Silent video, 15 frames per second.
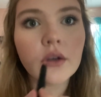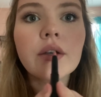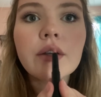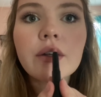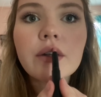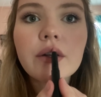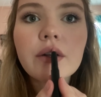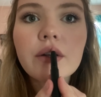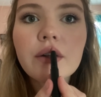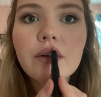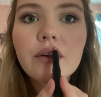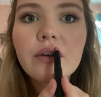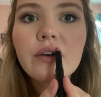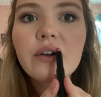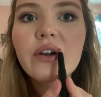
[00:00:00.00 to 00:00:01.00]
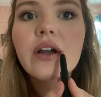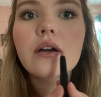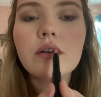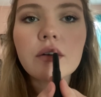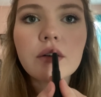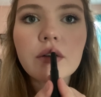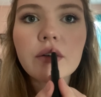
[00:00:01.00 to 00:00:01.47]
I
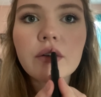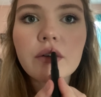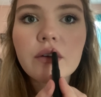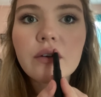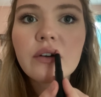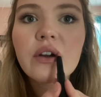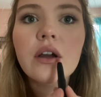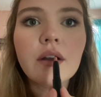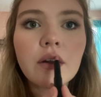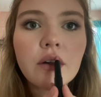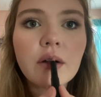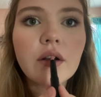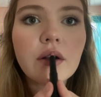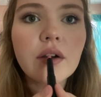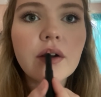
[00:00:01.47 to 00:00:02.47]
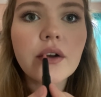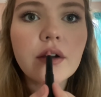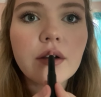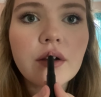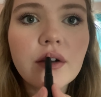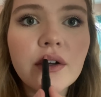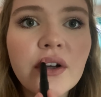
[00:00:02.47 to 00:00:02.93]
wanted it to be more of a
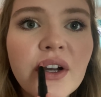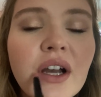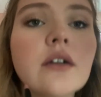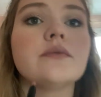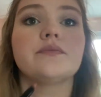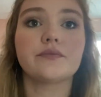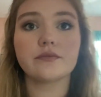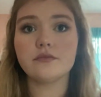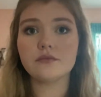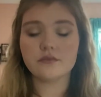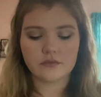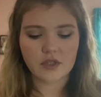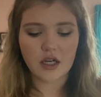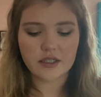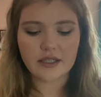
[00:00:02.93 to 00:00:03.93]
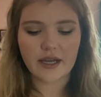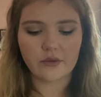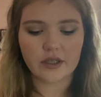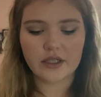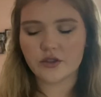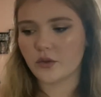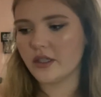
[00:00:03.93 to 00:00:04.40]
nude and less
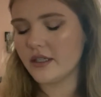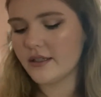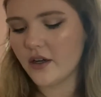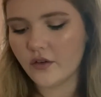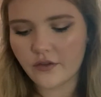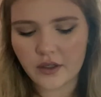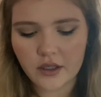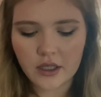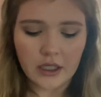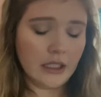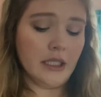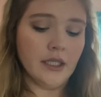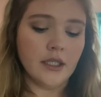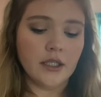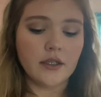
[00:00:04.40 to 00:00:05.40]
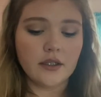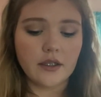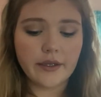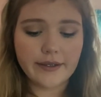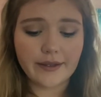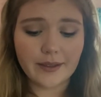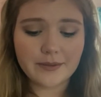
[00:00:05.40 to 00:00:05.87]
of a super pink color, so
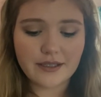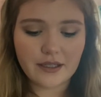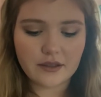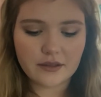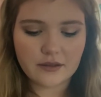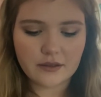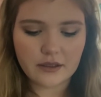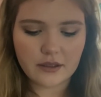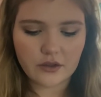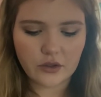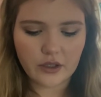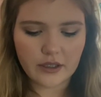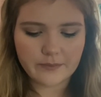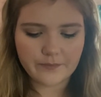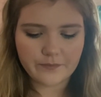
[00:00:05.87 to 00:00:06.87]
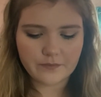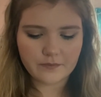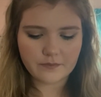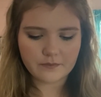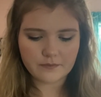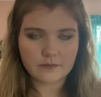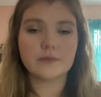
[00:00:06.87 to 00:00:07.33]
that's why I went in with that
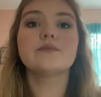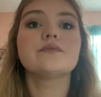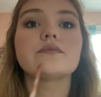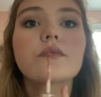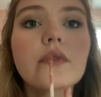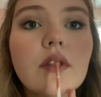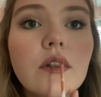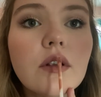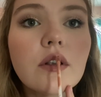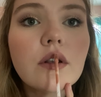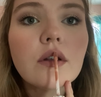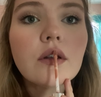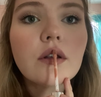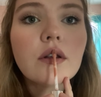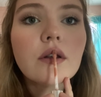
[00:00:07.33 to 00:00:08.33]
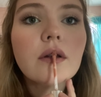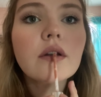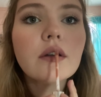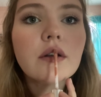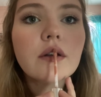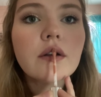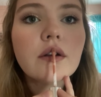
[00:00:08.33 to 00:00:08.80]
one. And then
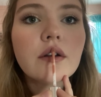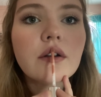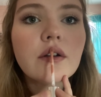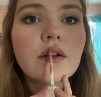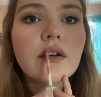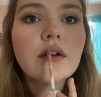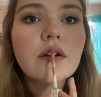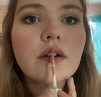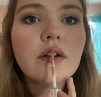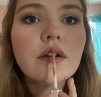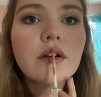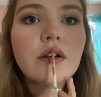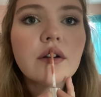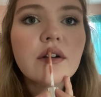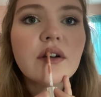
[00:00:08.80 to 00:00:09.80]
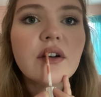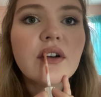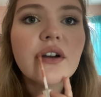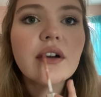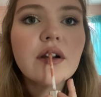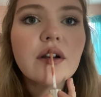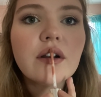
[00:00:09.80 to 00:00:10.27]
lastly, I took the
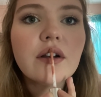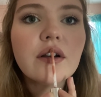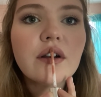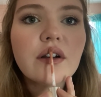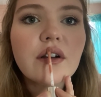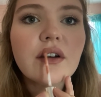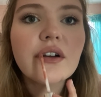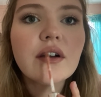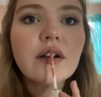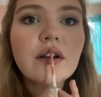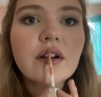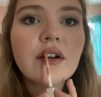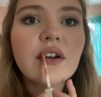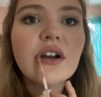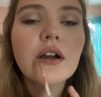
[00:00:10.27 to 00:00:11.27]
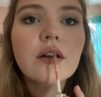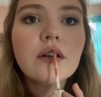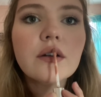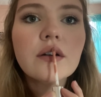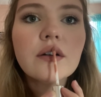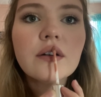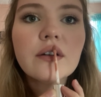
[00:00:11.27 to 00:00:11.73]
Buxom
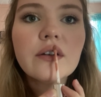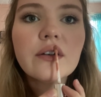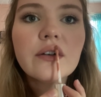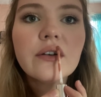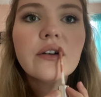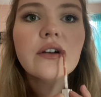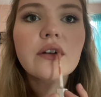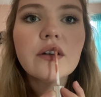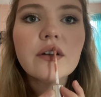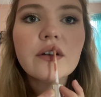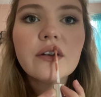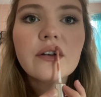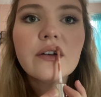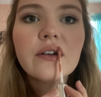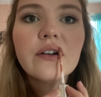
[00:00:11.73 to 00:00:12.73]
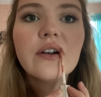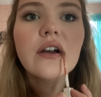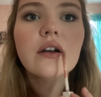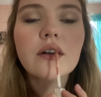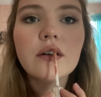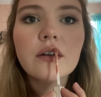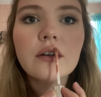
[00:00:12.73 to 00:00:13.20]
gloss in White